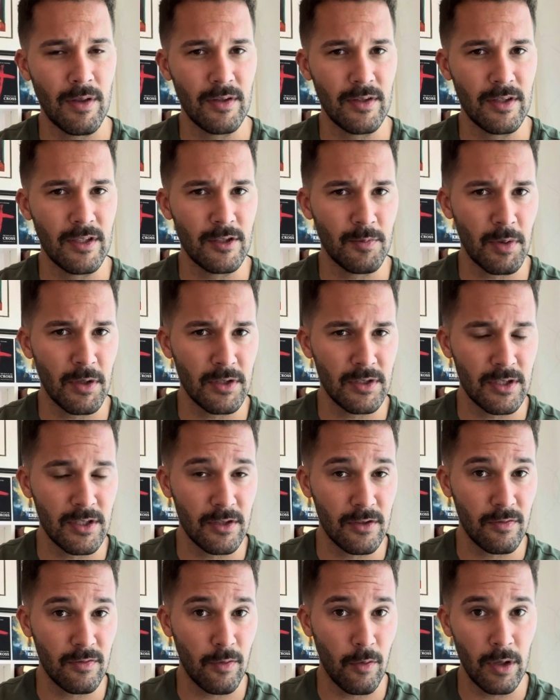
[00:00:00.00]
this person is
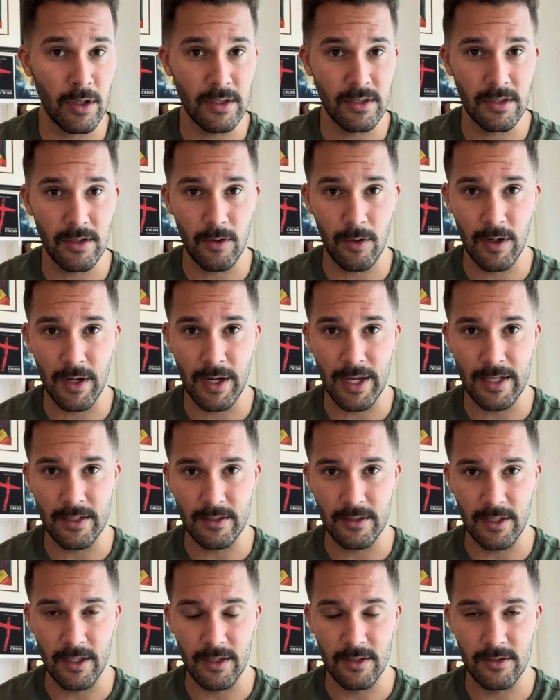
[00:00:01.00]
for us or
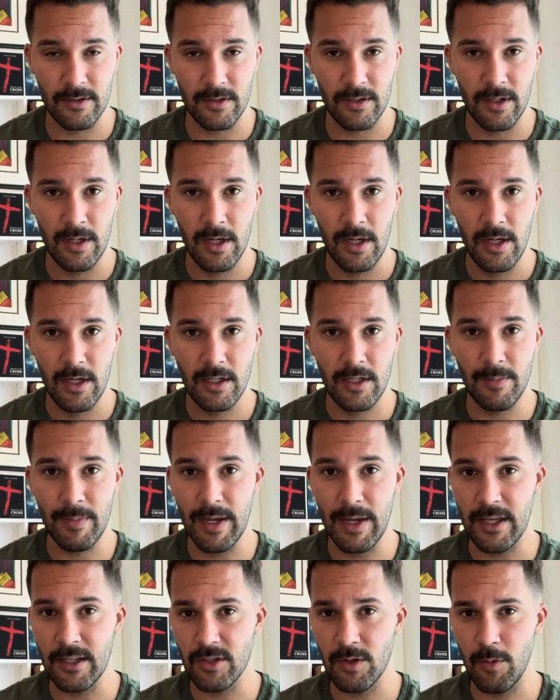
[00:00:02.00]
against us to make
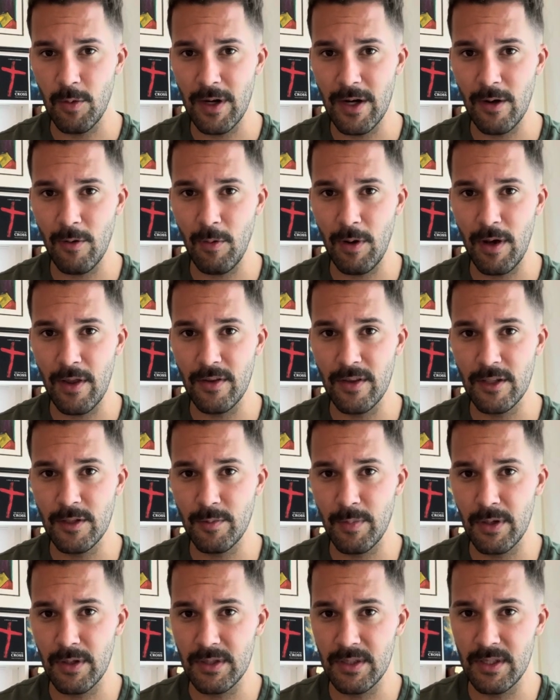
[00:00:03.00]
us aware whether this
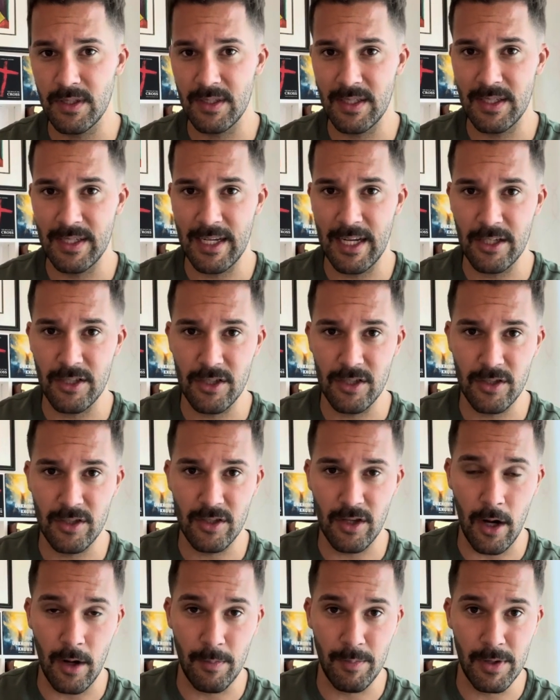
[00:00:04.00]
person's intentions
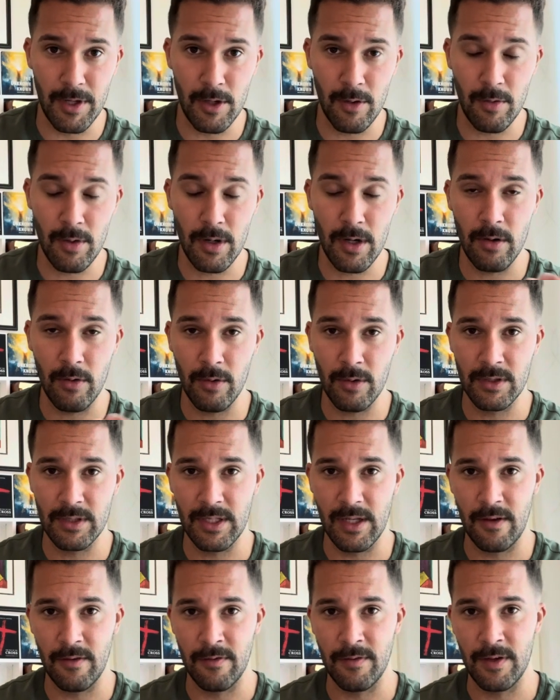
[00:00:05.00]
are pure or
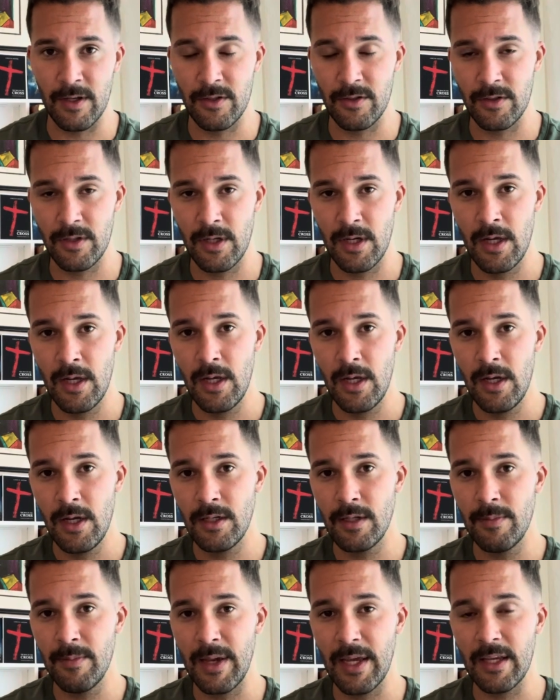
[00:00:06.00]
selfish
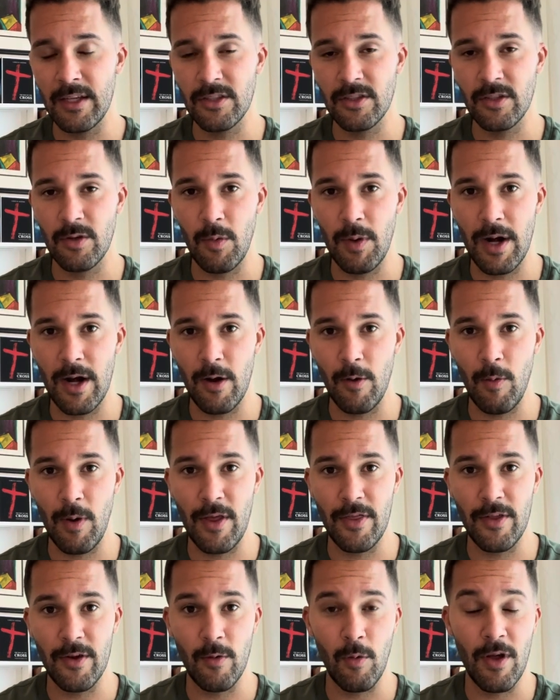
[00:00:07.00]
to make us aware
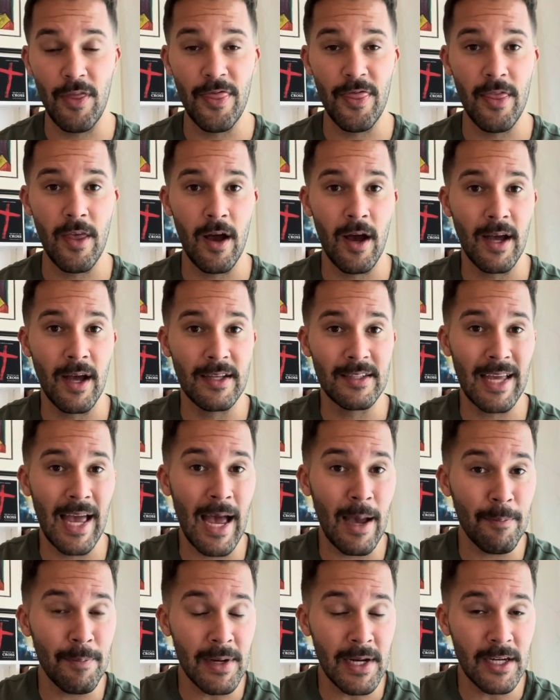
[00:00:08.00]
whether what uh, is
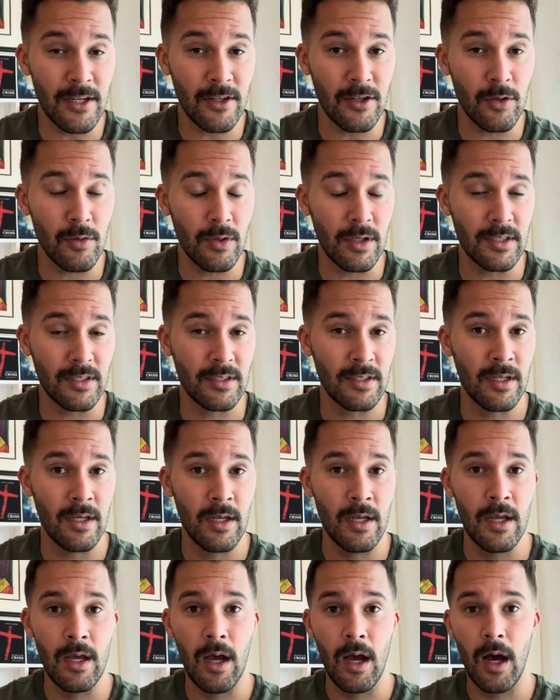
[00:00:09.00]
happening to us,
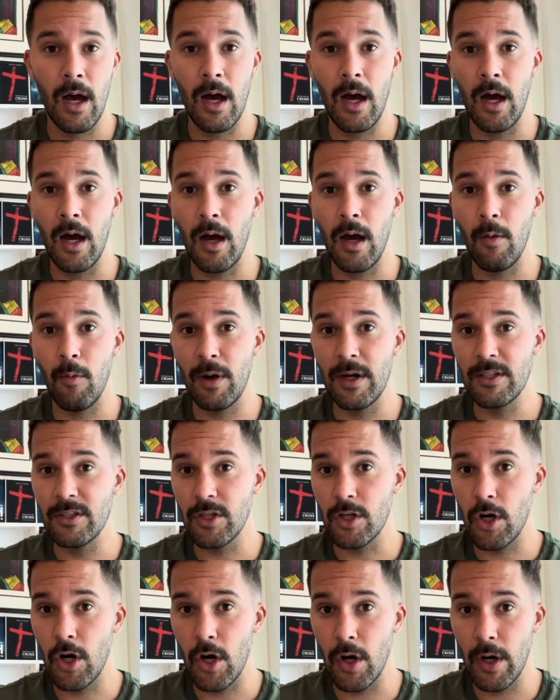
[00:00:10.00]
uh, what is
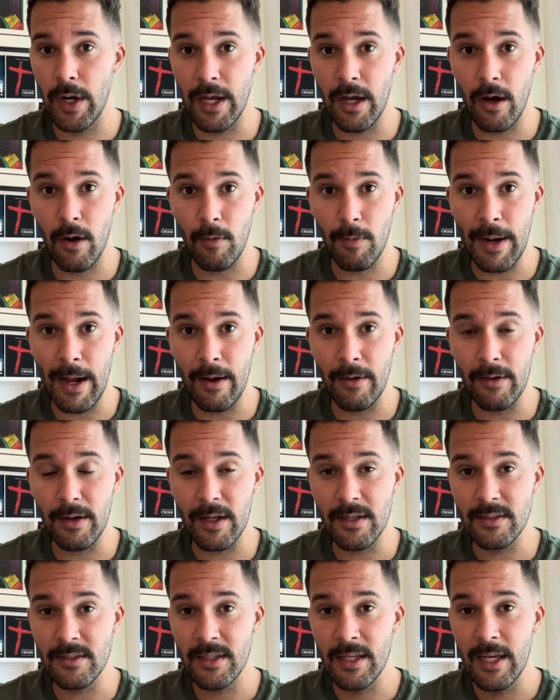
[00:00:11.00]
occurring around
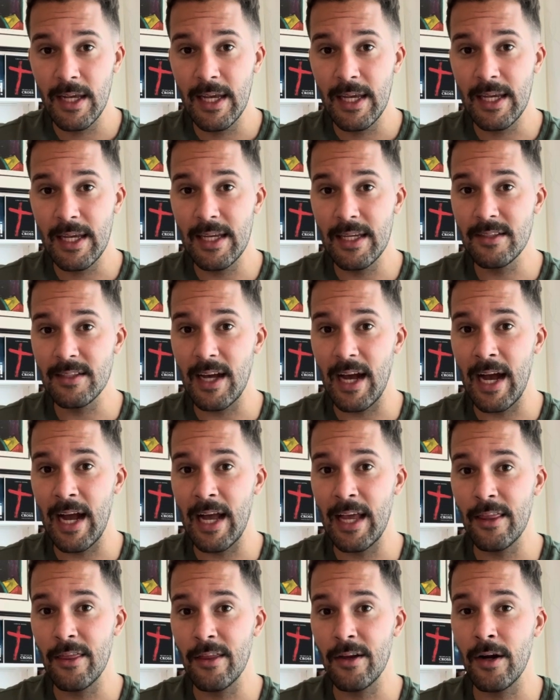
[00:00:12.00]
us, is
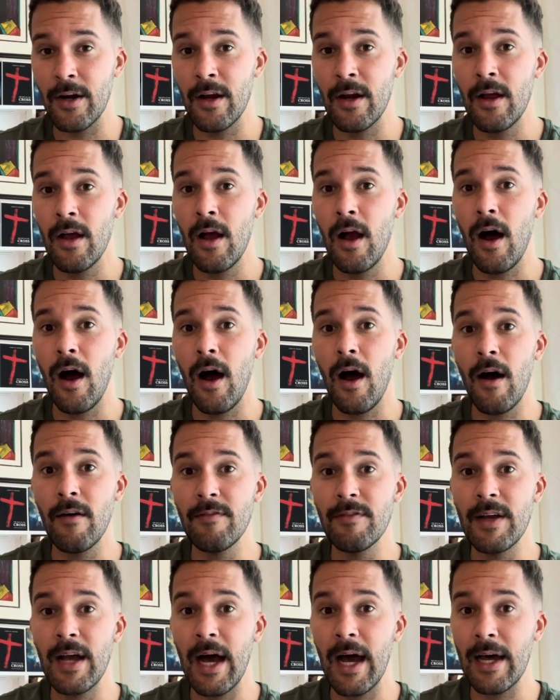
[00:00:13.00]
either of
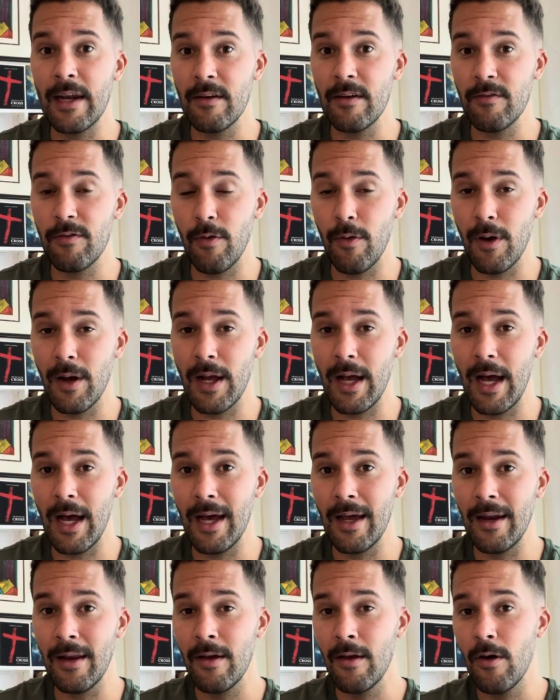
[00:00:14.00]
God and for
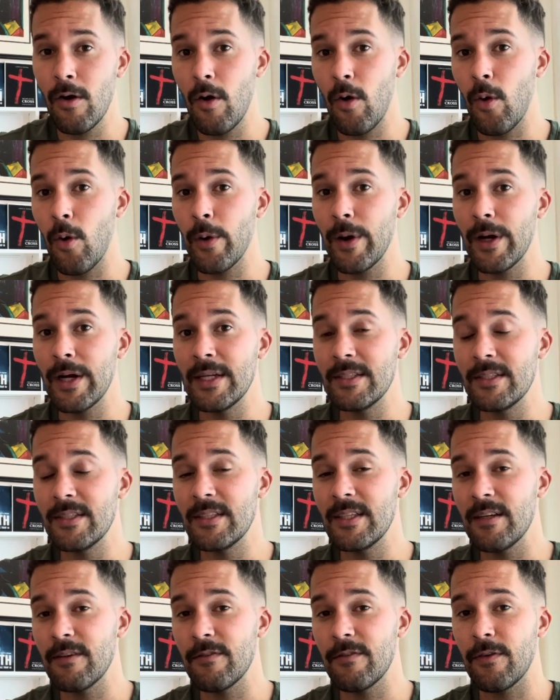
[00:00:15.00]
God, or it's
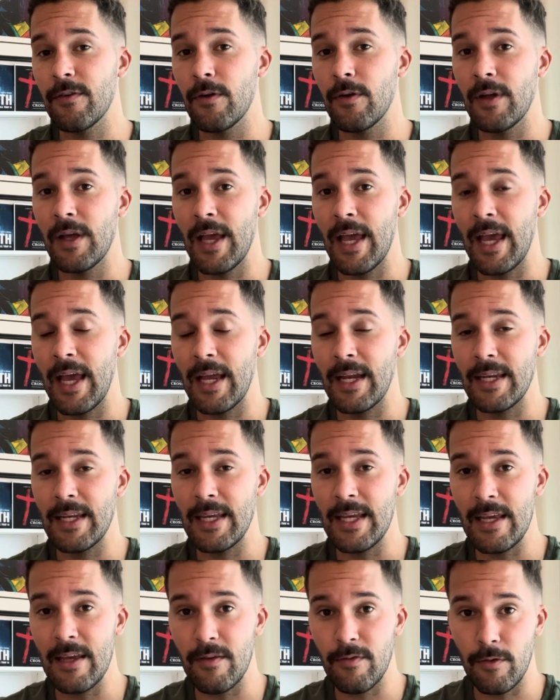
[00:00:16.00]
sinful and
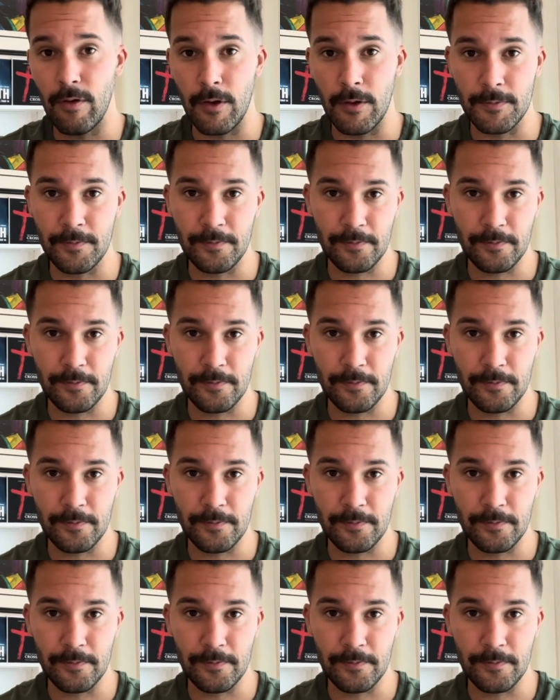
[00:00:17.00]
evil.